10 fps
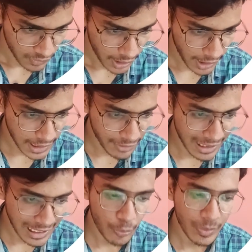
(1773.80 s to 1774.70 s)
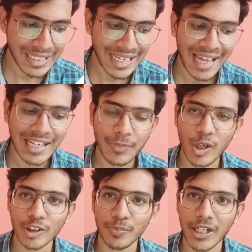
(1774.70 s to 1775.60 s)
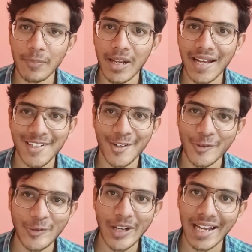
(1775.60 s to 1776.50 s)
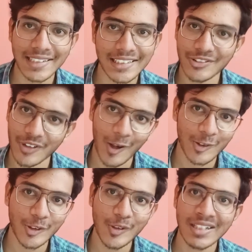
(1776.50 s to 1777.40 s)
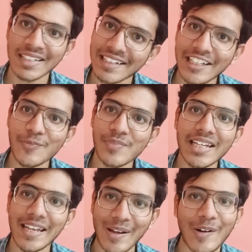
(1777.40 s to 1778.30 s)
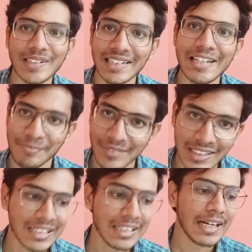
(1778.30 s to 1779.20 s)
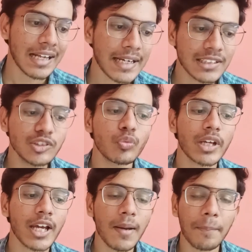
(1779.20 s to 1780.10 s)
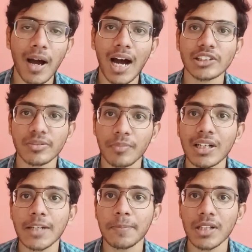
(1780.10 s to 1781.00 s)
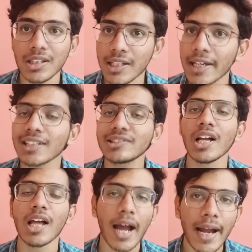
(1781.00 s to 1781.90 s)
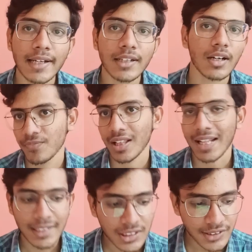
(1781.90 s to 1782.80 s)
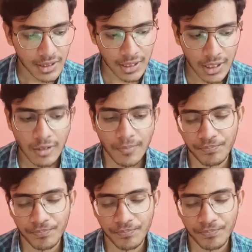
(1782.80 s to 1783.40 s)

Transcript: and it will give me nan because multiplication of two characters will also give me not a number. Like this we can pass multiple things, and like this the